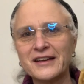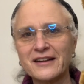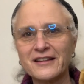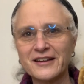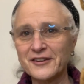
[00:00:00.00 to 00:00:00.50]
I
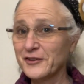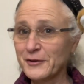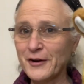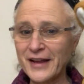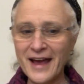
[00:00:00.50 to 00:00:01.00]
think he'll
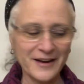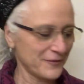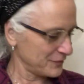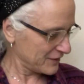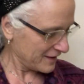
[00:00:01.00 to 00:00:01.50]
do okay.
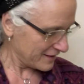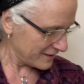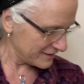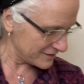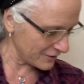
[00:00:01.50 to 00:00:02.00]

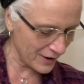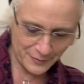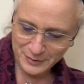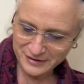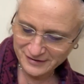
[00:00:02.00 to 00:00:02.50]
So I
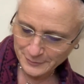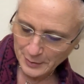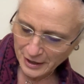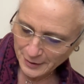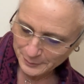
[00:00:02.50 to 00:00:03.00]
picked him
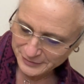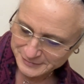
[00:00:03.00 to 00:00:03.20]
up.